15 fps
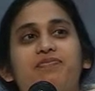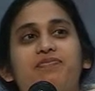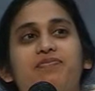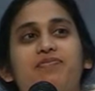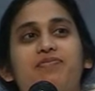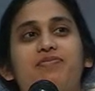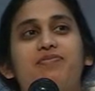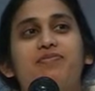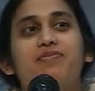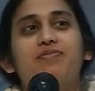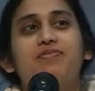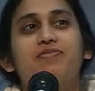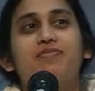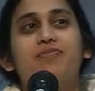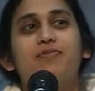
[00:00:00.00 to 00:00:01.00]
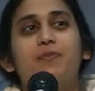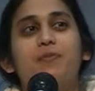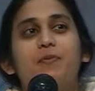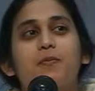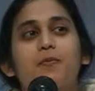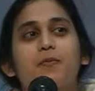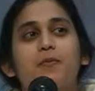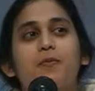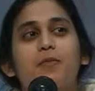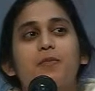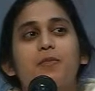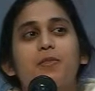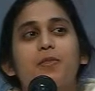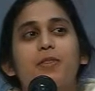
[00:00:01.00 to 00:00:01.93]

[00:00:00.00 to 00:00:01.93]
Nothing is said.